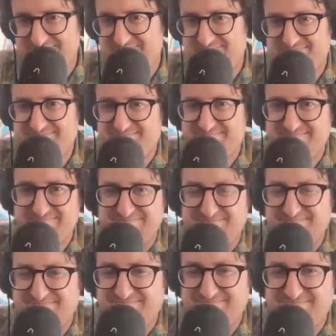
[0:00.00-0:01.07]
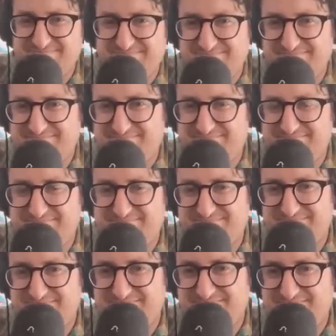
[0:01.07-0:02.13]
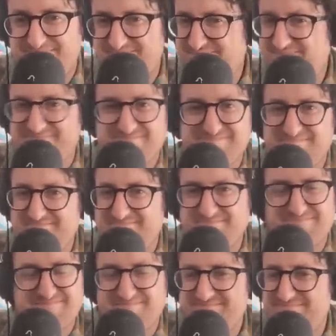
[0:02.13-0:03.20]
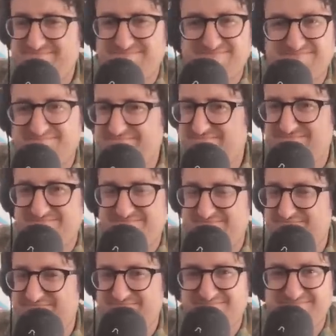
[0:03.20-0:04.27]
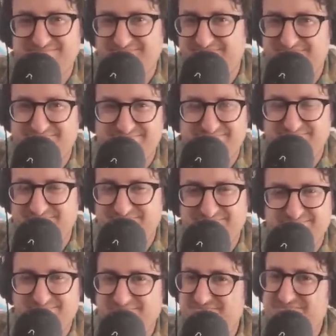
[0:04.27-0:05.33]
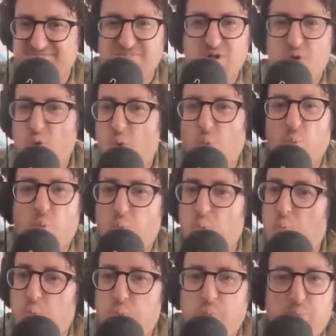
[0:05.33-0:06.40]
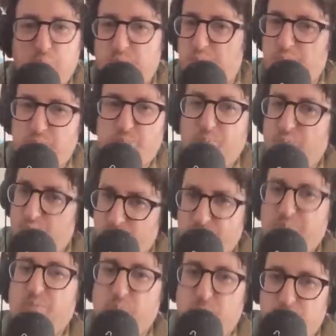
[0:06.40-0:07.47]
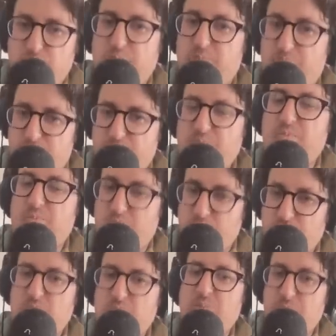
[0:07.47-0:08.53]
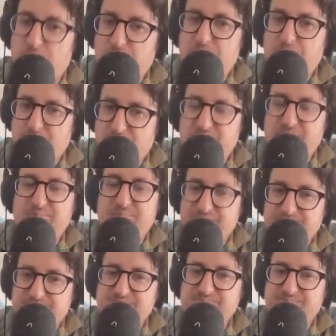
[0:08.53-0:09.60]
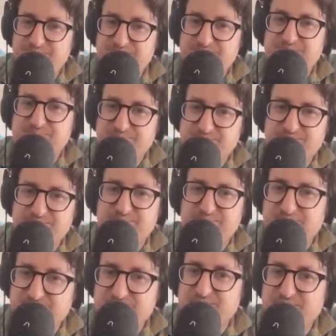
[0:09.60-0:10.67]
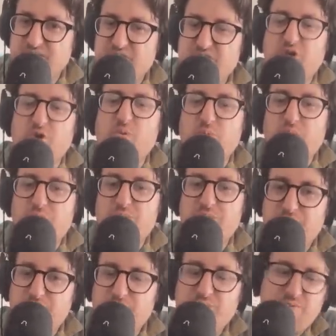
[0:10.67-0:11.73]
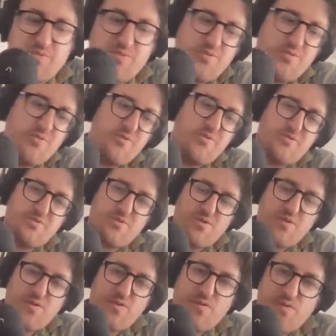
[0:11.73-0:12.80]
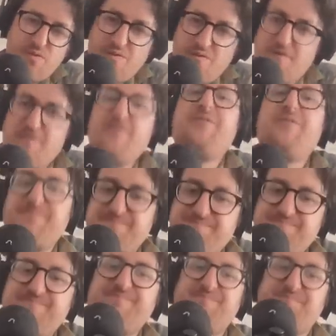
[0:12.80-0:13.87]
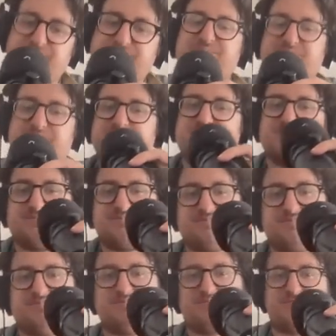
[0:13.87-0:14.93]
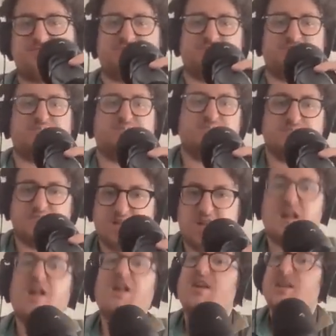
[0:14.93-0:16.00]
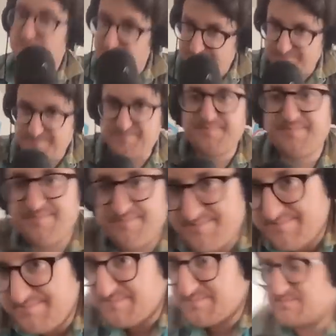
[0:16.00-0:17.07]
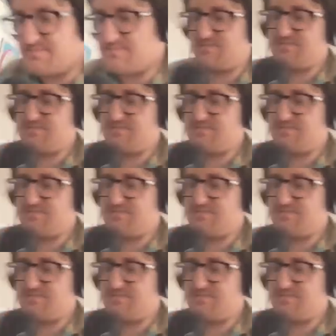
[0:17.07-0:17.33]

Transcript: And I feel like if you have bestiality porn readily available to show your staffers or whatever, then your clerks, you definitely have a lot of bestiality pornography out there. Like that's you're, you showing your favorites. If you have a favorite bestiality porn, that means you watch a lot of fucking bestiality porn.